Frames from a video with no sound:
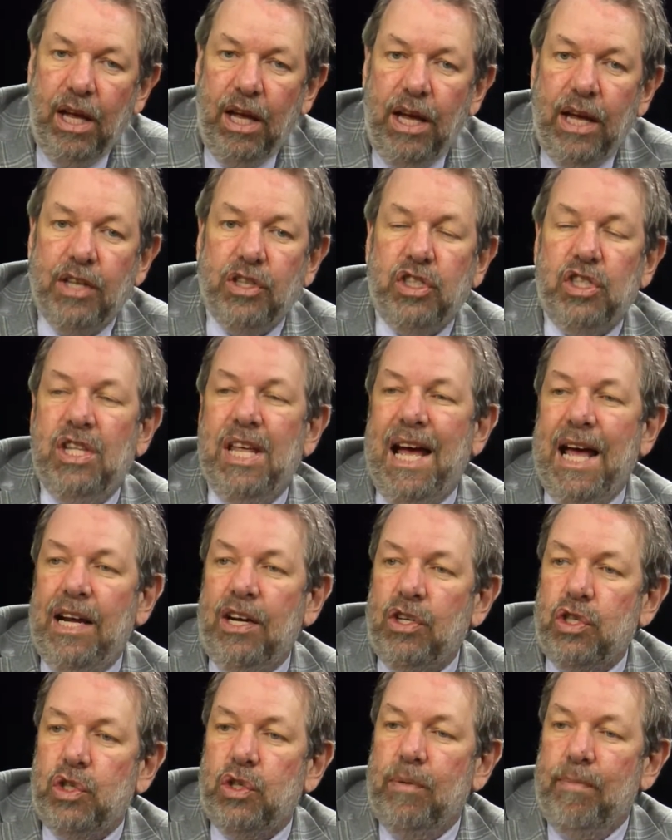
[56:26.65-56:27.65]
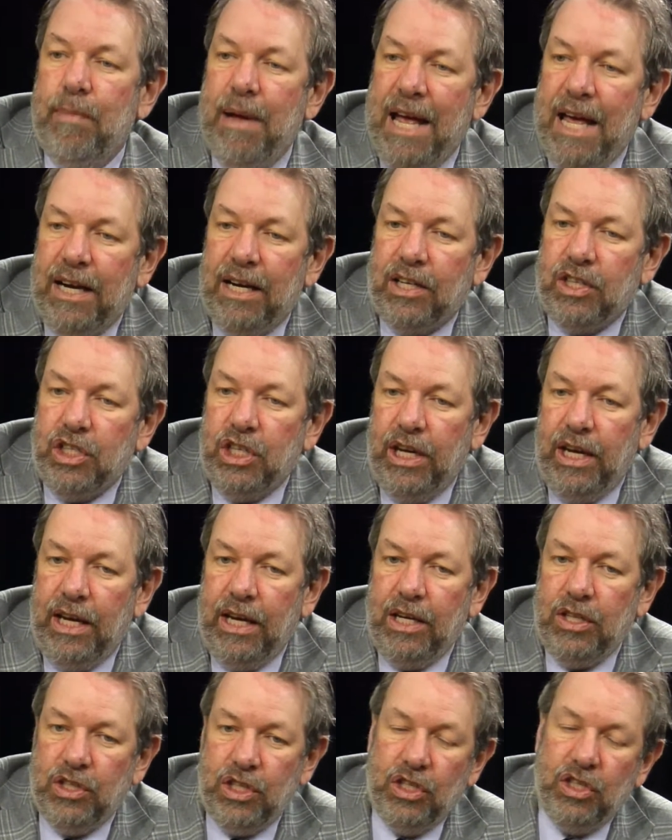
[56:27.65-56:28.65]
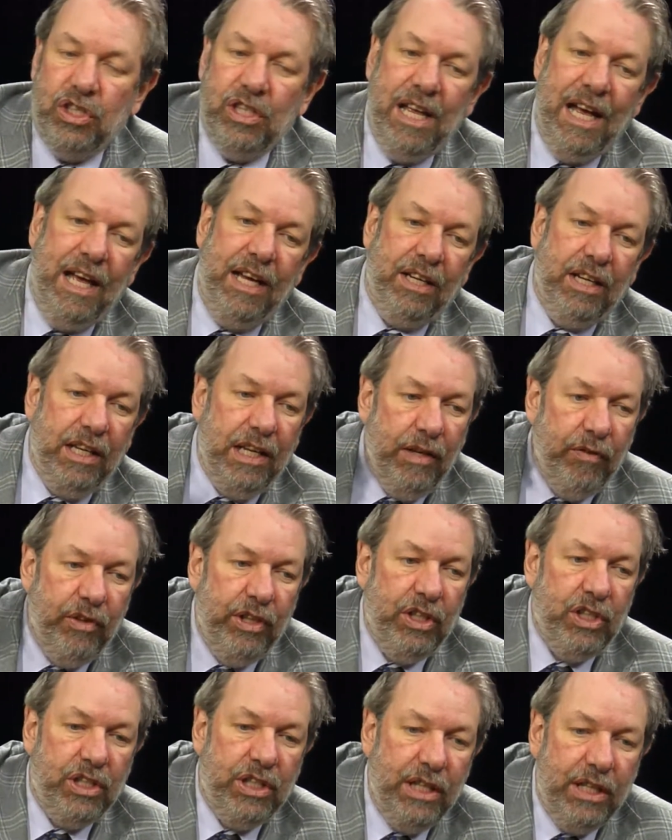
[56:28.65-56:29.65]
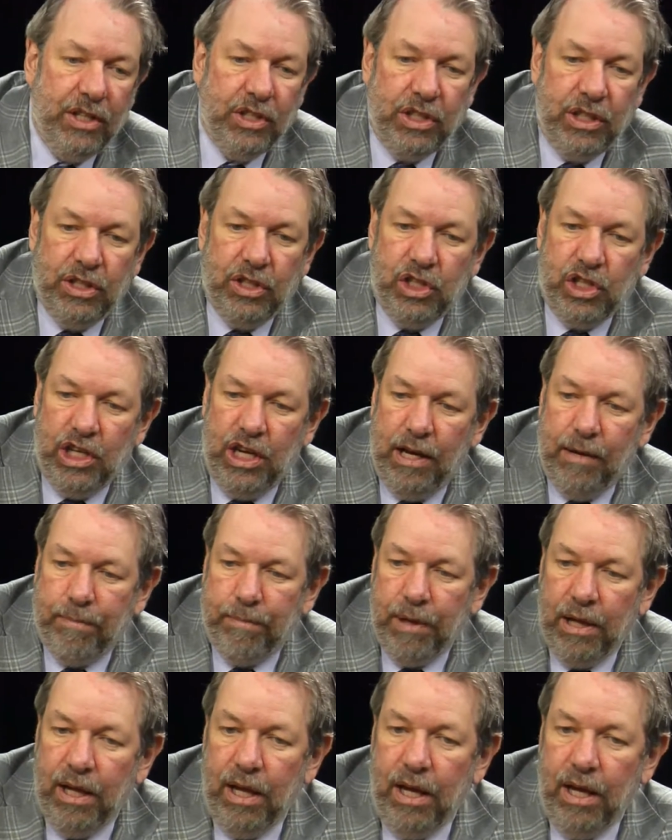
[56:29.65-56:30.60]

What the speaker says: it's not a dramatic change, it's not giving citizenship,